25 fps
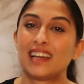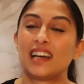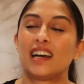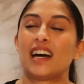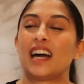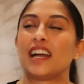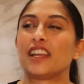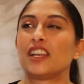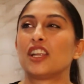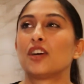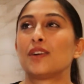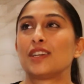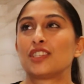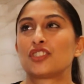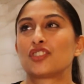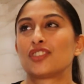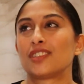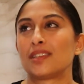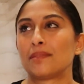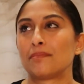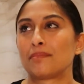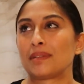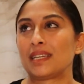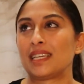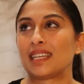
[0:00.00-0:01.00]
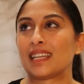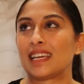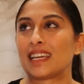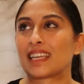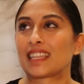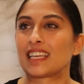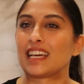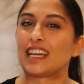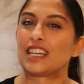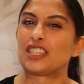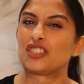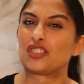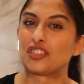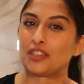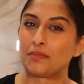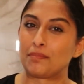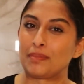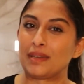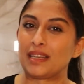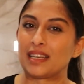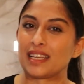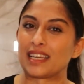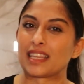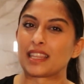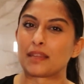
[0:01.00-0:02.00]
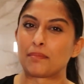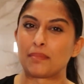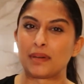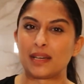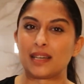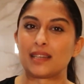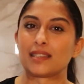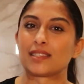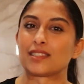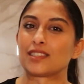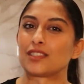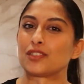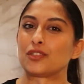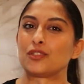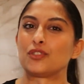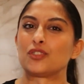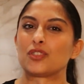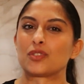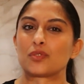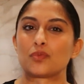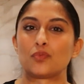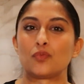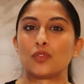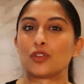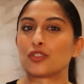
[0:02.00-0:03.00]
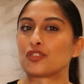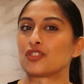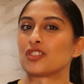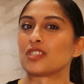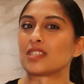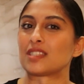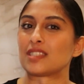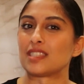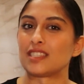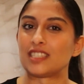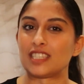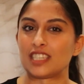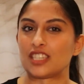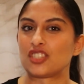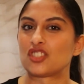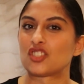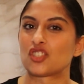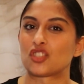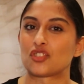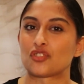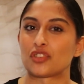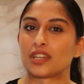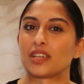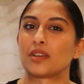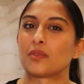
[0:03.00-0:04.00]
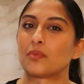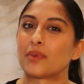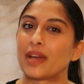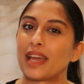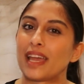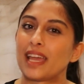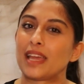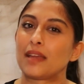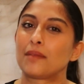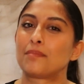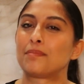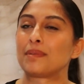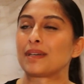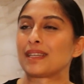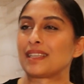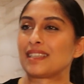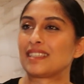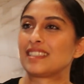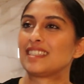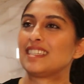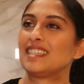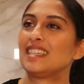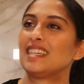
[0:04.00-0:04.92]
I know I shouldn't be like that. I should be like the person who just washes the dish straight away, but